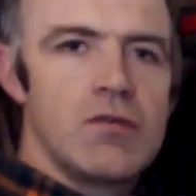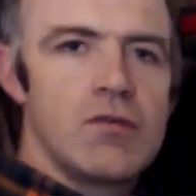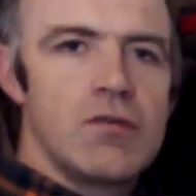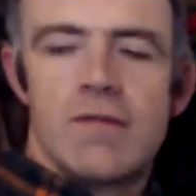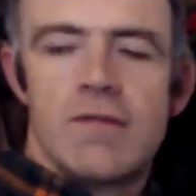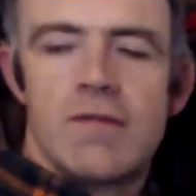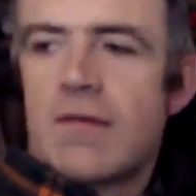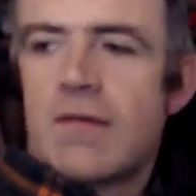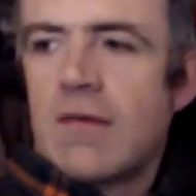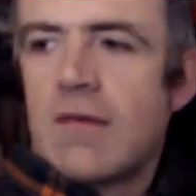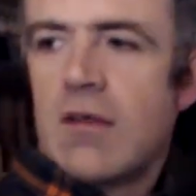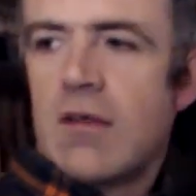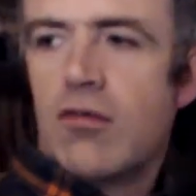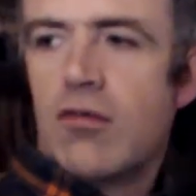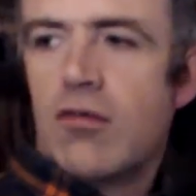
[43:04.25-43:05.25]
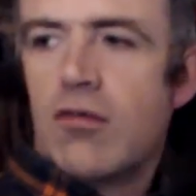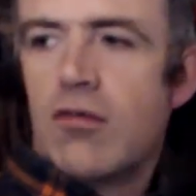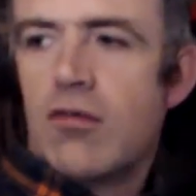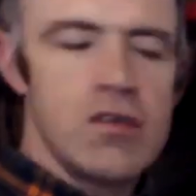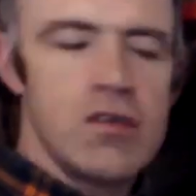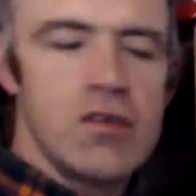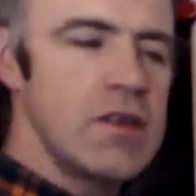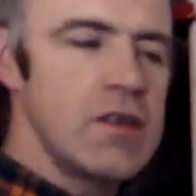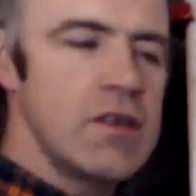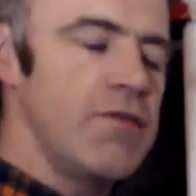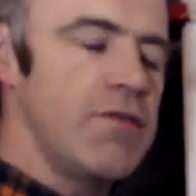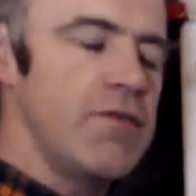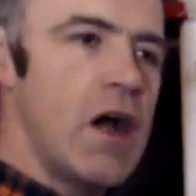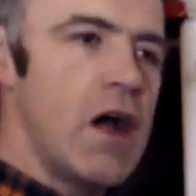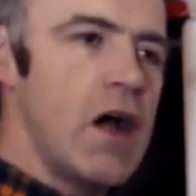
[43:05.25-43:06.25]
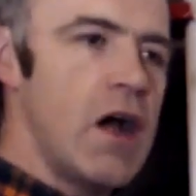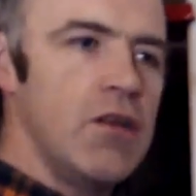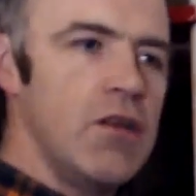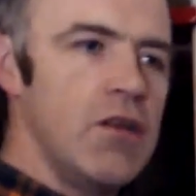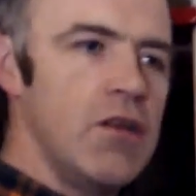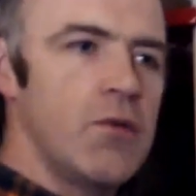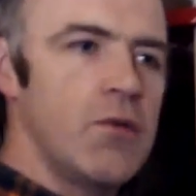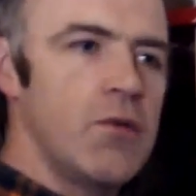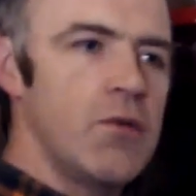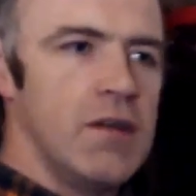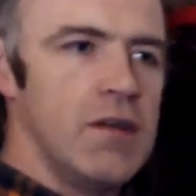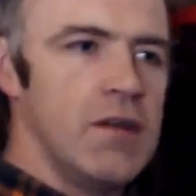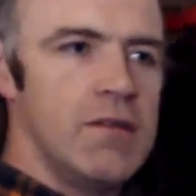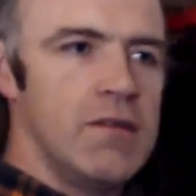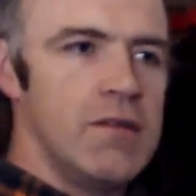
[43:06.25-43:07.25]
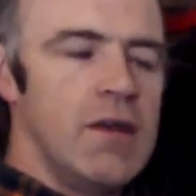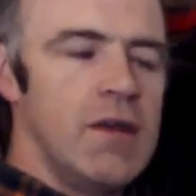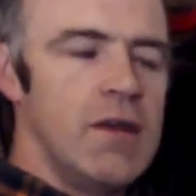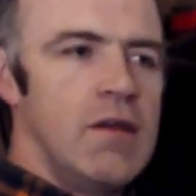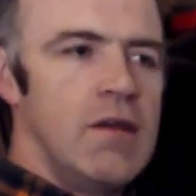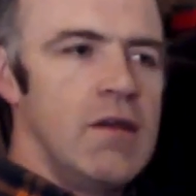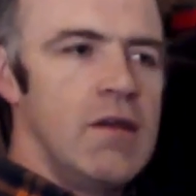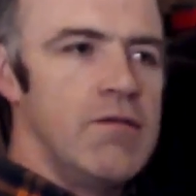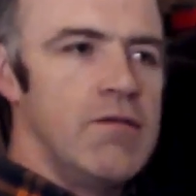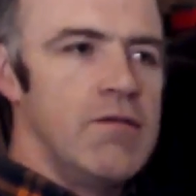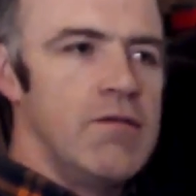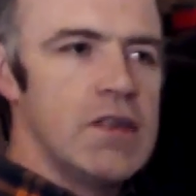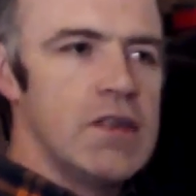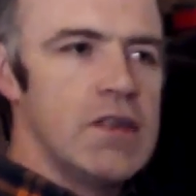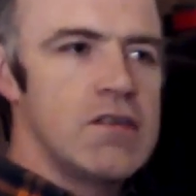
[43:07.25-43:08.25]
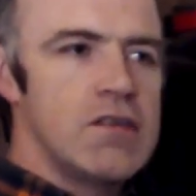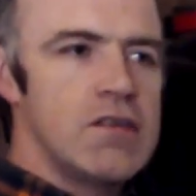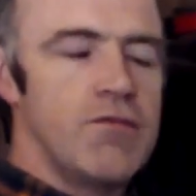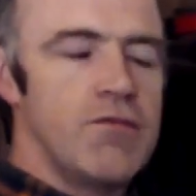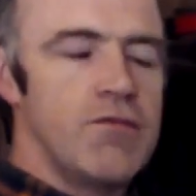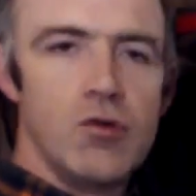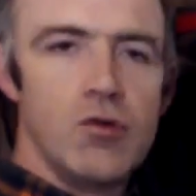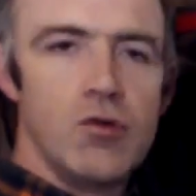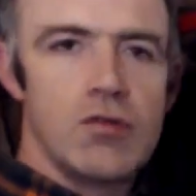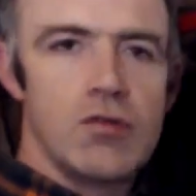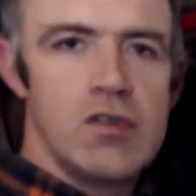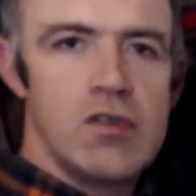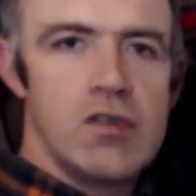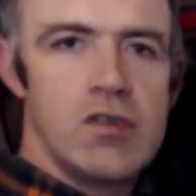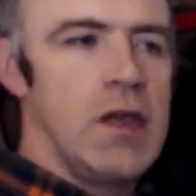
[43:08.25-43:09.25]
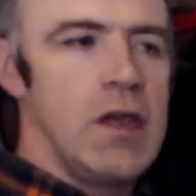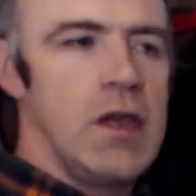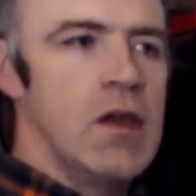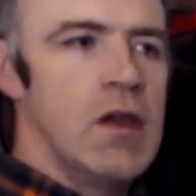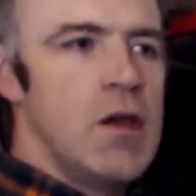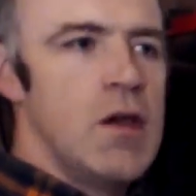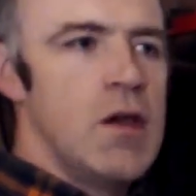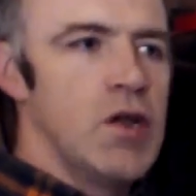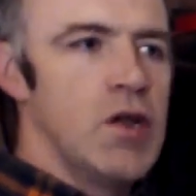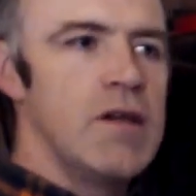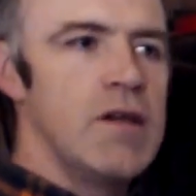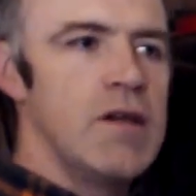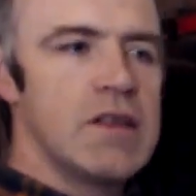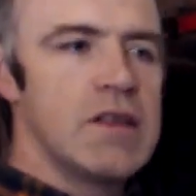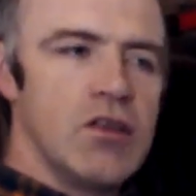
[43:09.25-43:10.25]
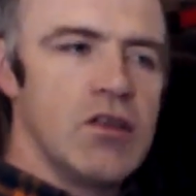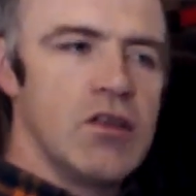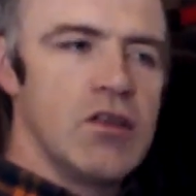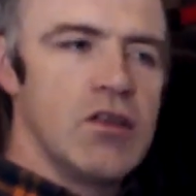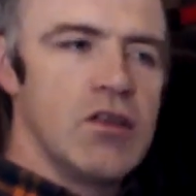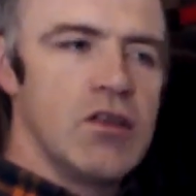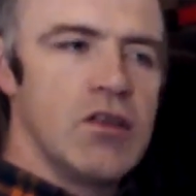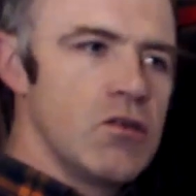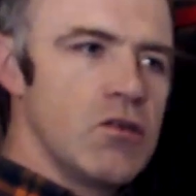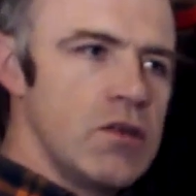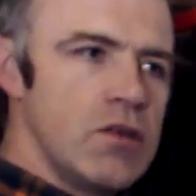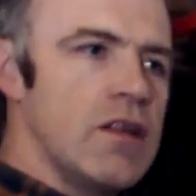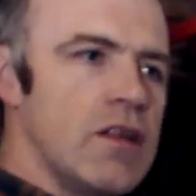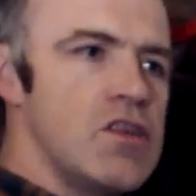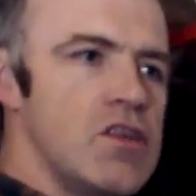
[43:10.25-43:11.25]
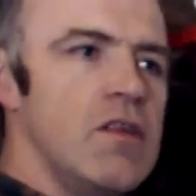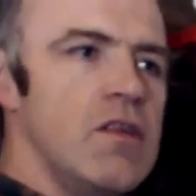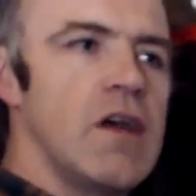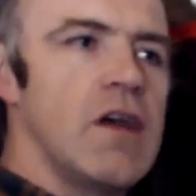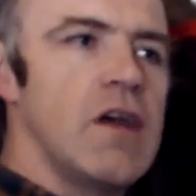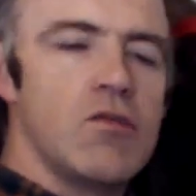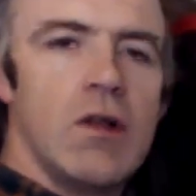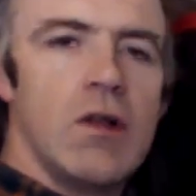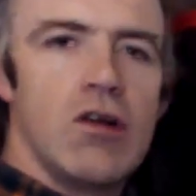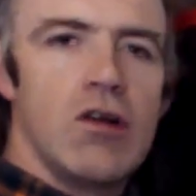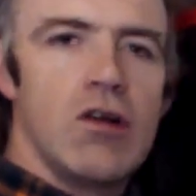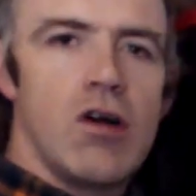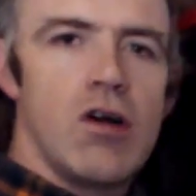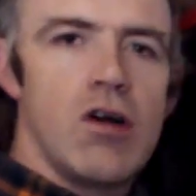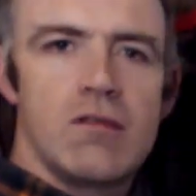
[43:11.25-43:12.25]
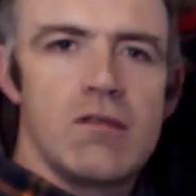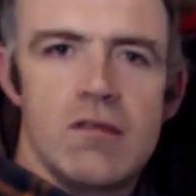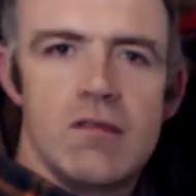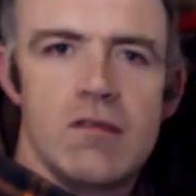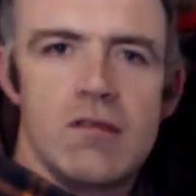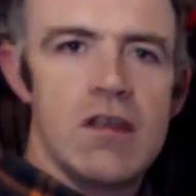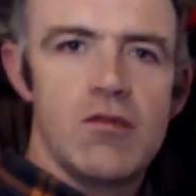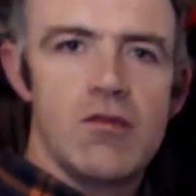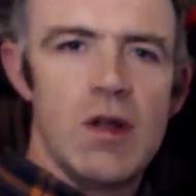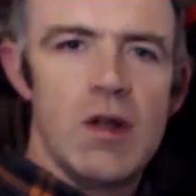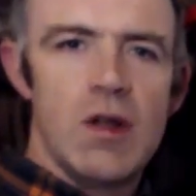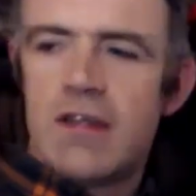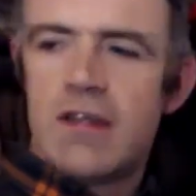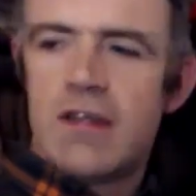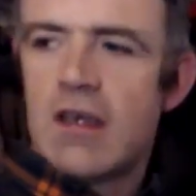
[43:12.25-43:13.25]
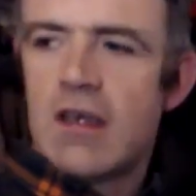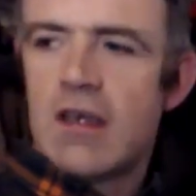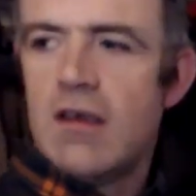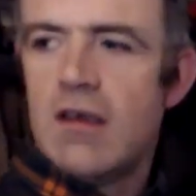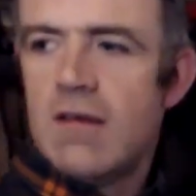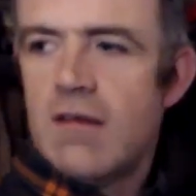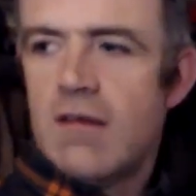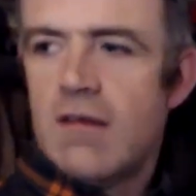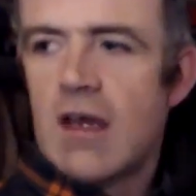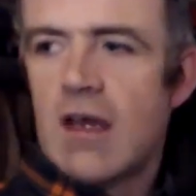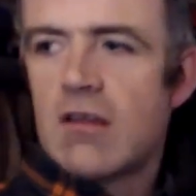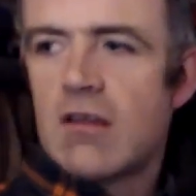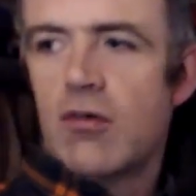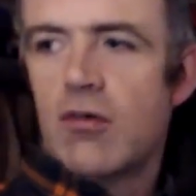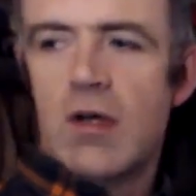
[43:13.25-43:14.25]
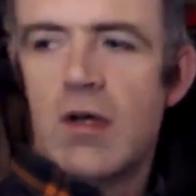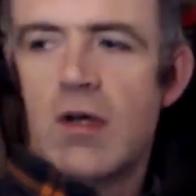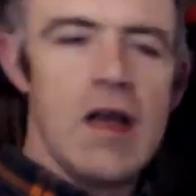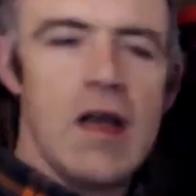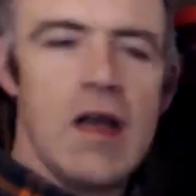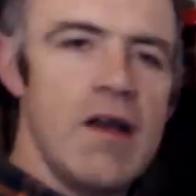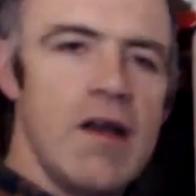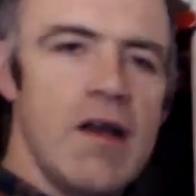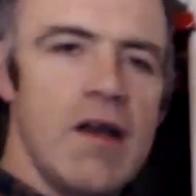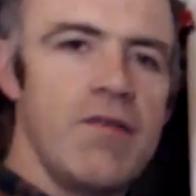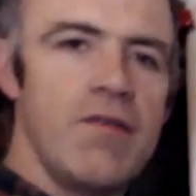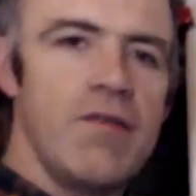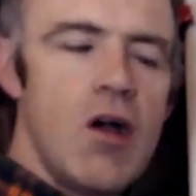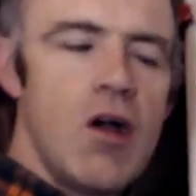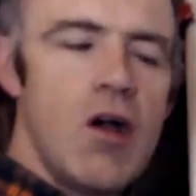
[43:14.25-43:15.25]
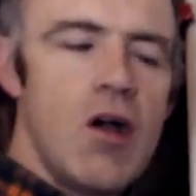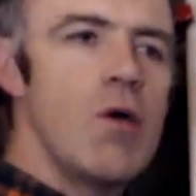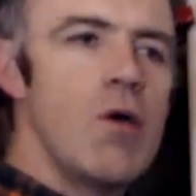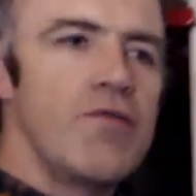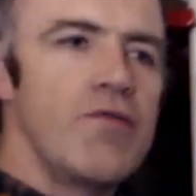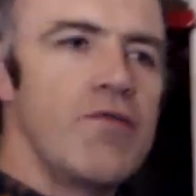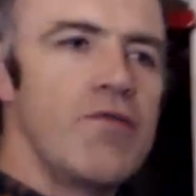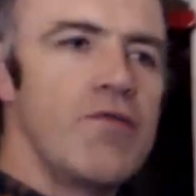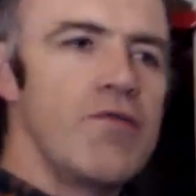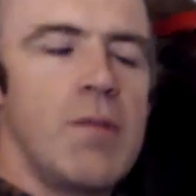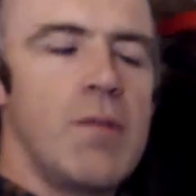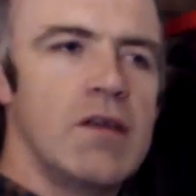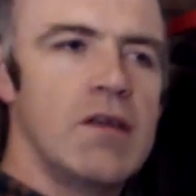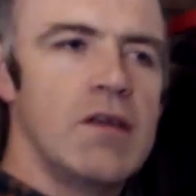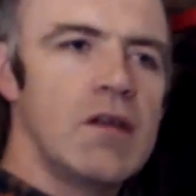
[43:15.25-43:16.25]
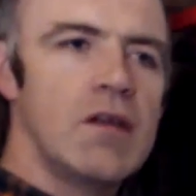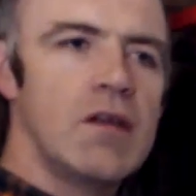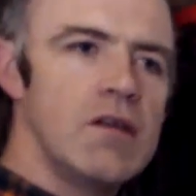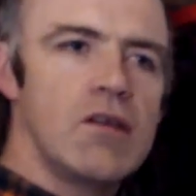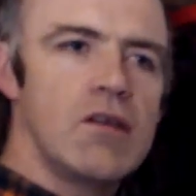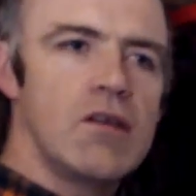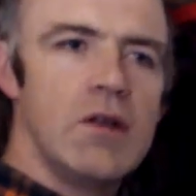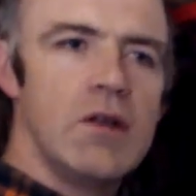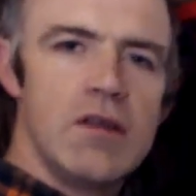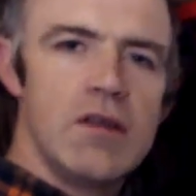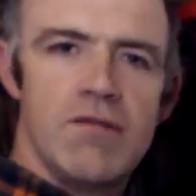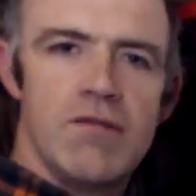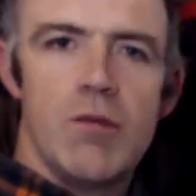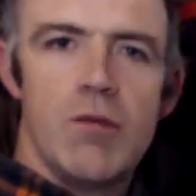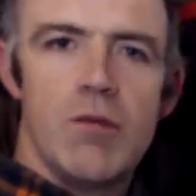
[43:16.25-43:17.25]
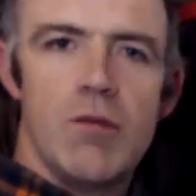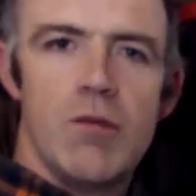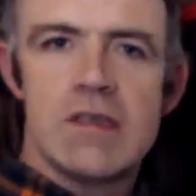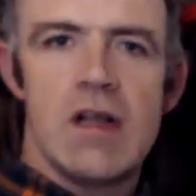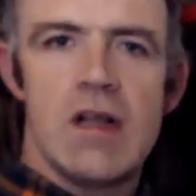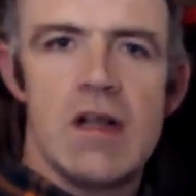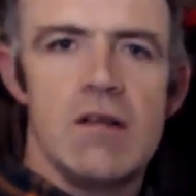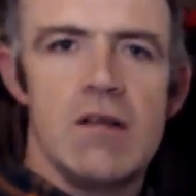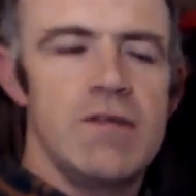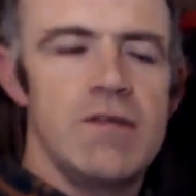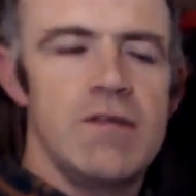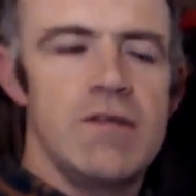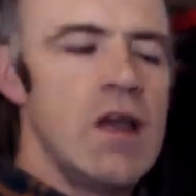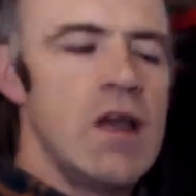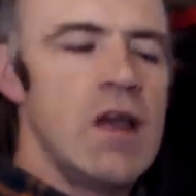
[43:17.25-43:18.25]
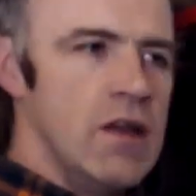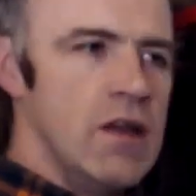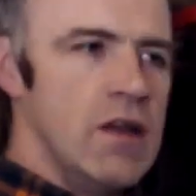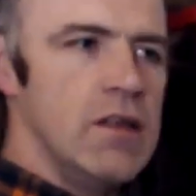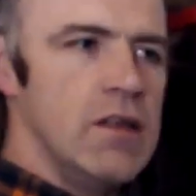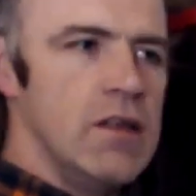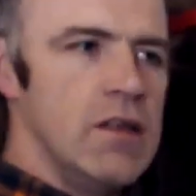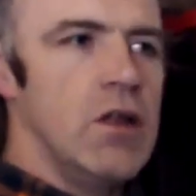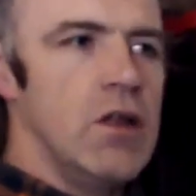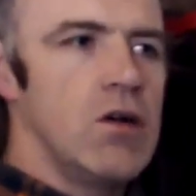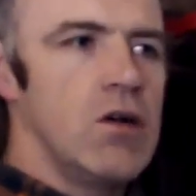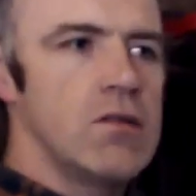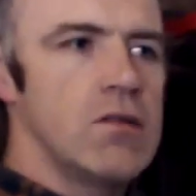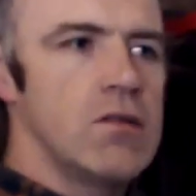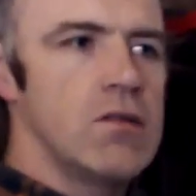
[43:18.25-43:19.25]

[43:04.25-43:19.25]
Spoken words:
You just have to hydrate it if it's a fruit or something. But if it's not in good energy, then it will rot, then it will decay. Then you will have harmful bacteria that will develop itself and it will rot. But